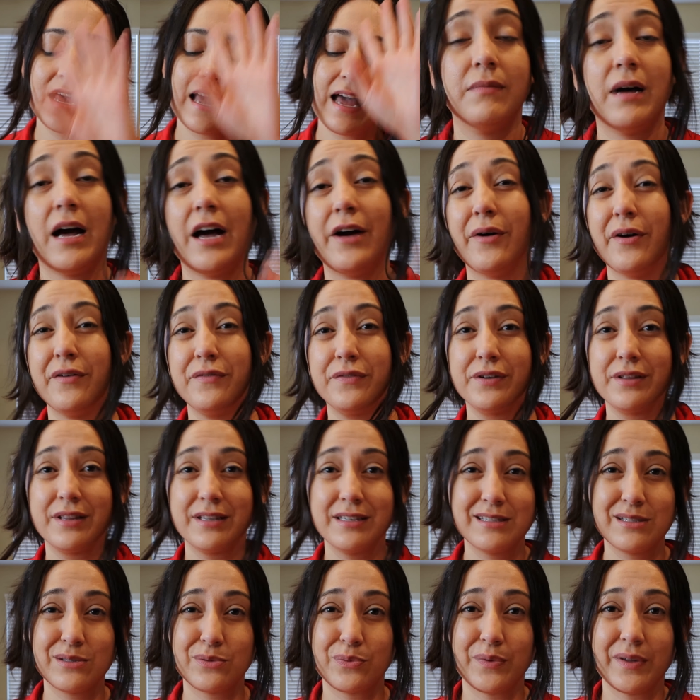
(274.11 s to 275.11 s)
However,
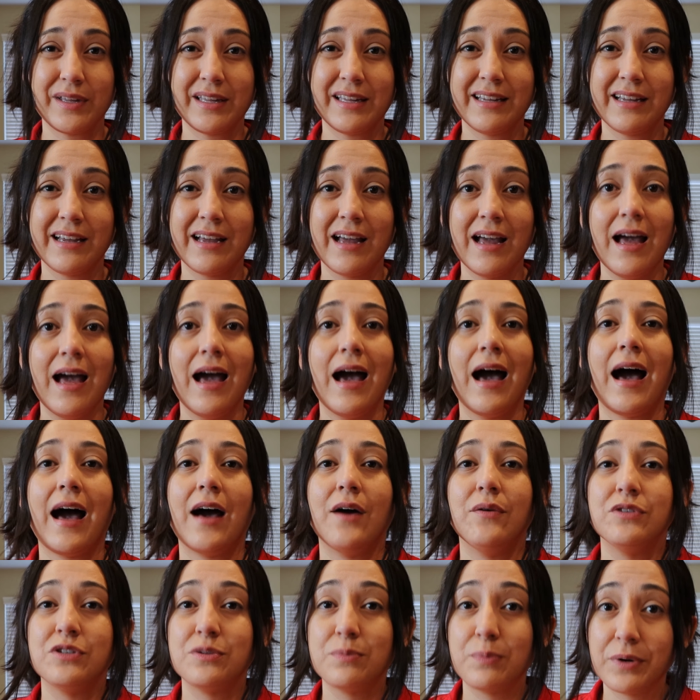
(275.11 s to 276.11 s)
this week I
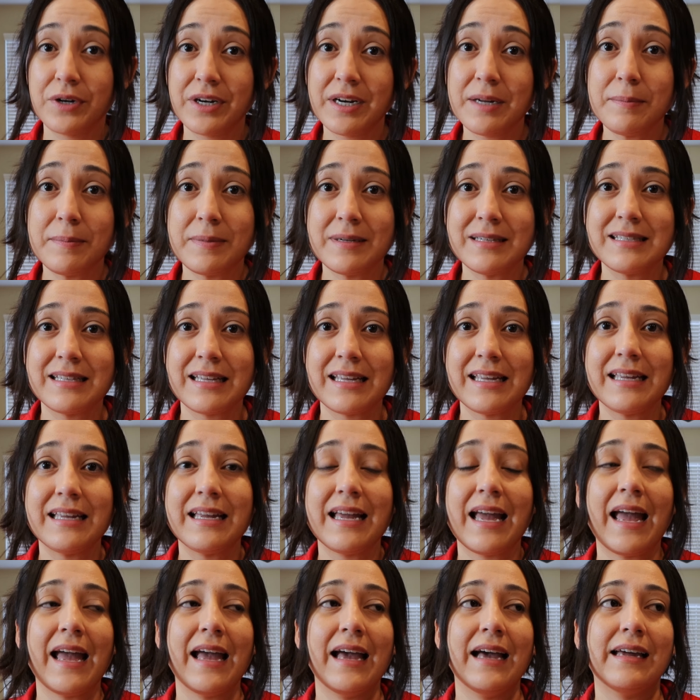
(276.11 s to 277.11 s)
was pretty
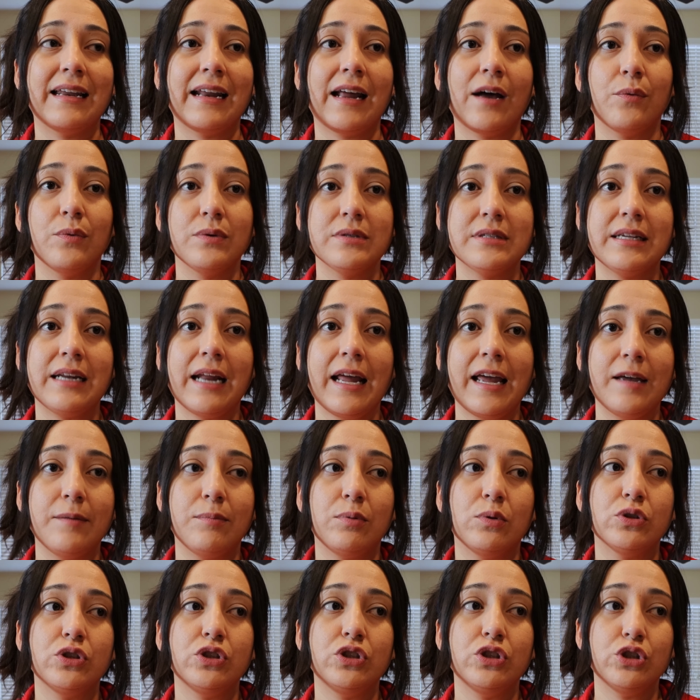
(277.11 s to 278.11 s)
busy and I wasn't
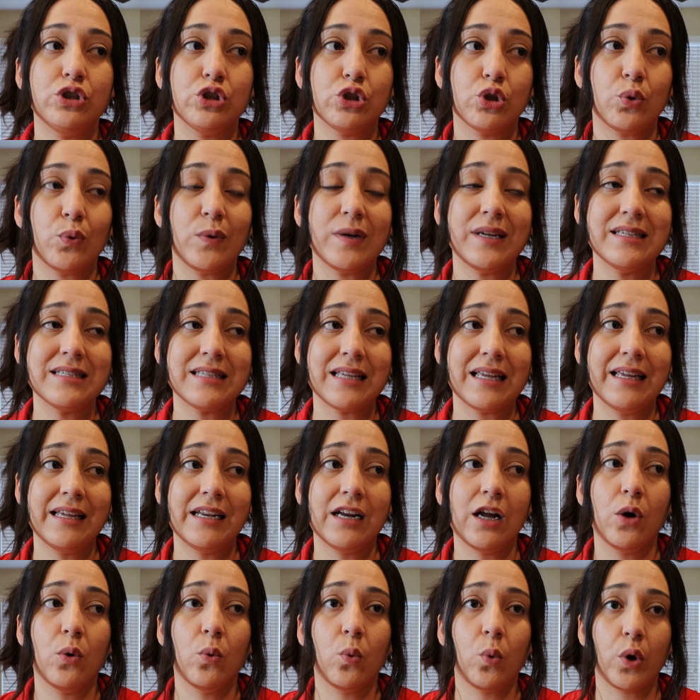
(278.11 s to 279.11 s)
able to squeeze in
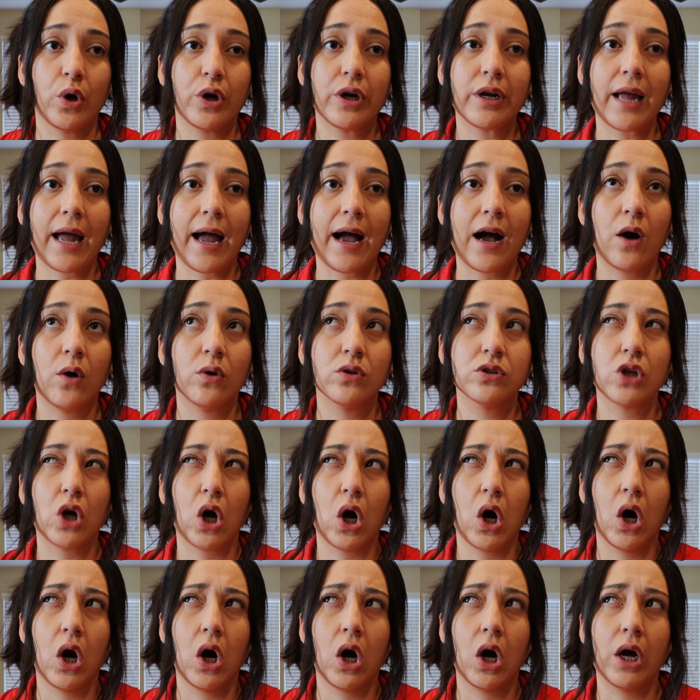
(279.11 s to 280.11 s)
a workout
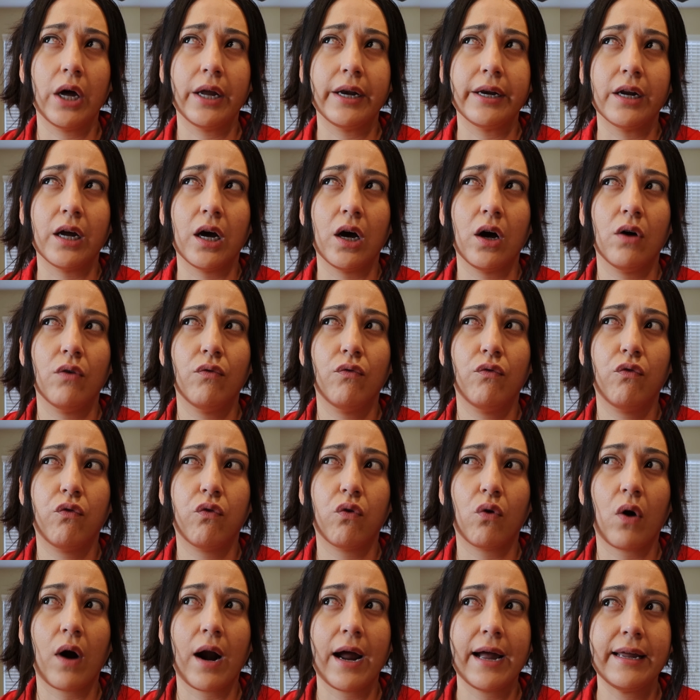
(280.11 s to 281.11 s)
on
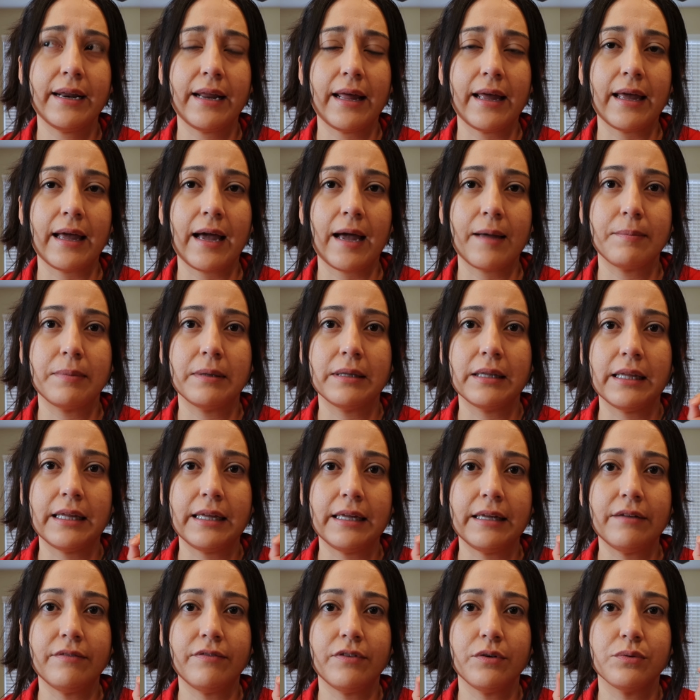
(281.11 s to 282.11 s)
Friday. I
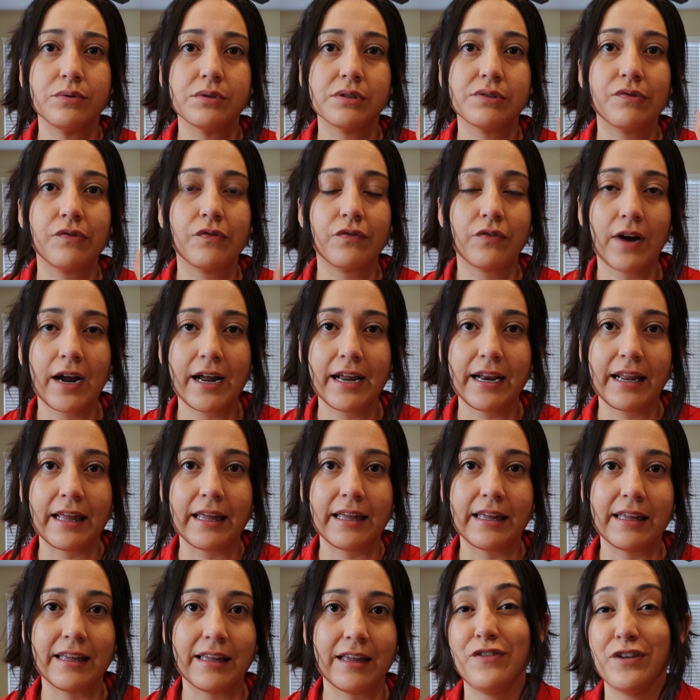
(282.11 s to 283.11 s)
believe it was
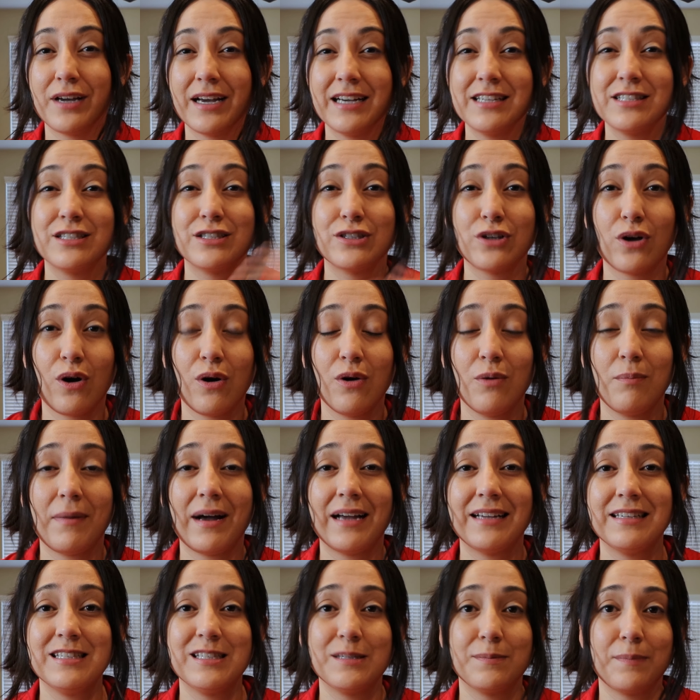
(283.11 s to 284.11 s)
Friday. If you guys saw
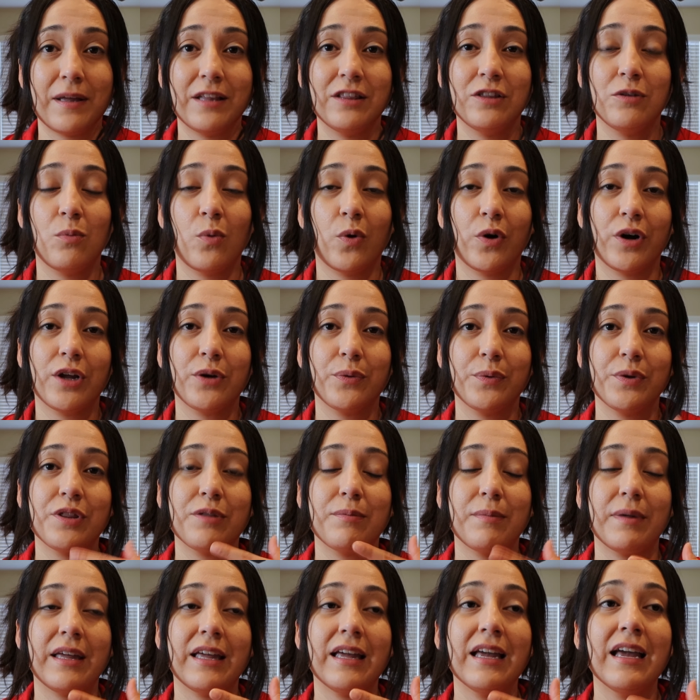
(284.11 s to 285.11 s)
my spend the morning with
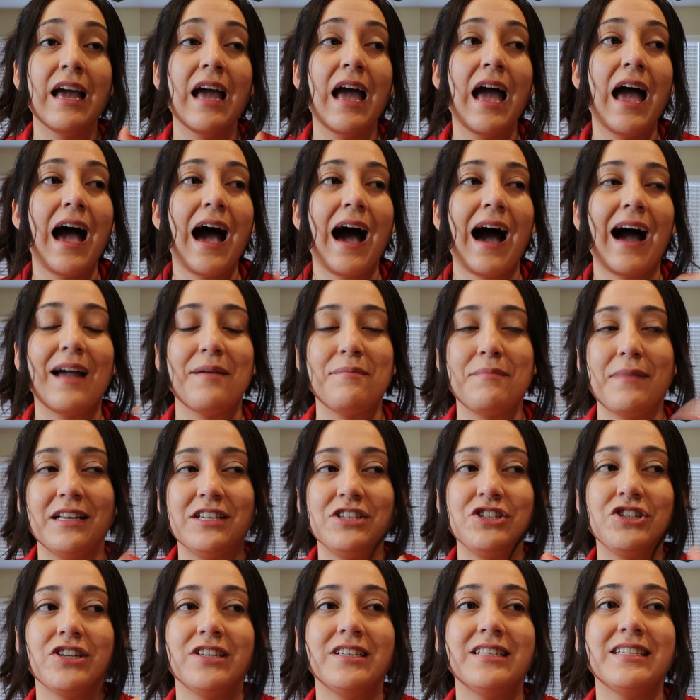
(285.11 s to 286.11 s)
me, I
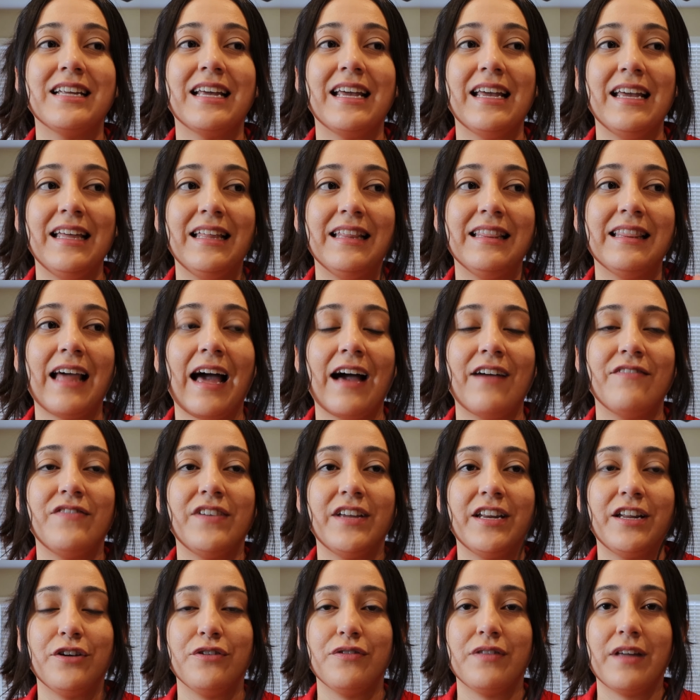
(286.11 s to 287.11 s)
mentioned in that
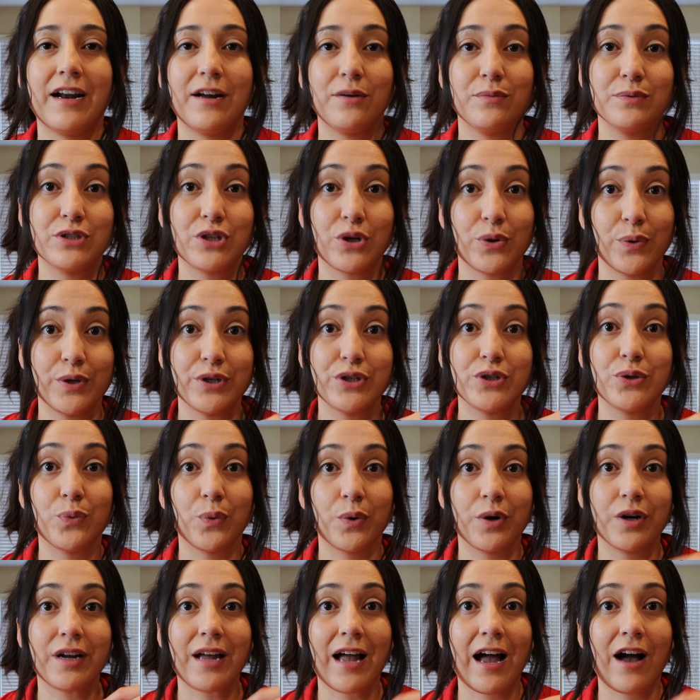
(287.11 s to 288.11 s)
video that I was going to
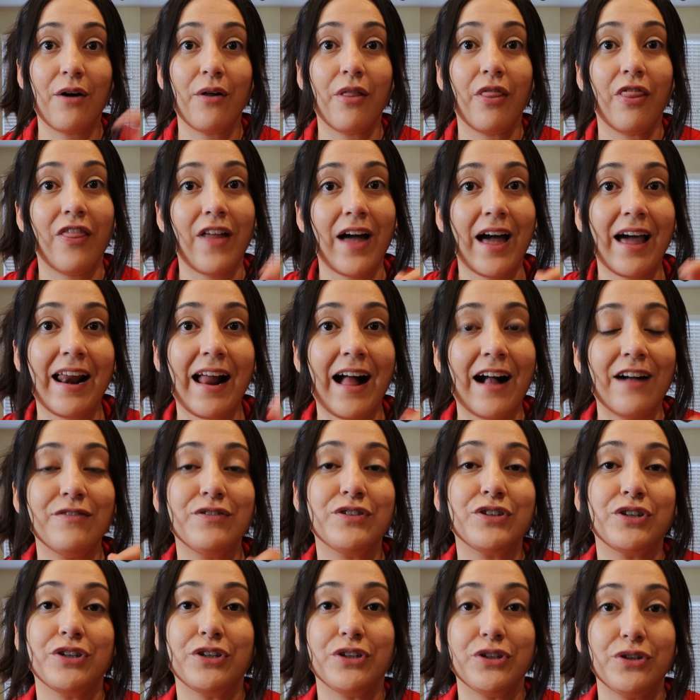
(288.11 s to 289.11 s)
work out that
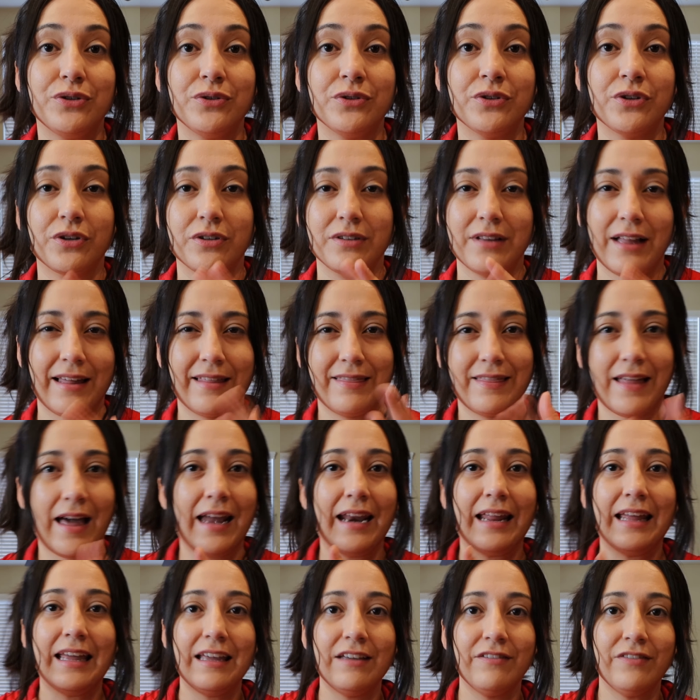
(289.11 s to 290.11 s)
afternoon or like
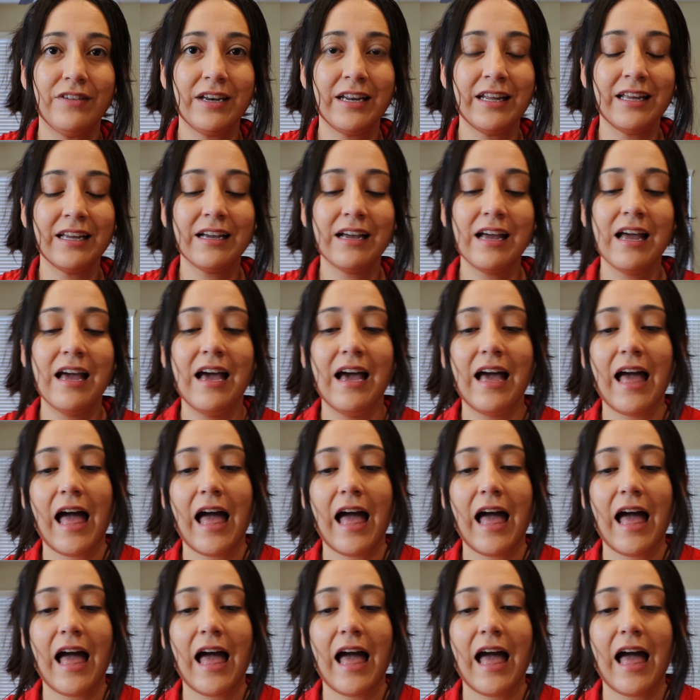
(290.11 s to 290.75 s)
that evening.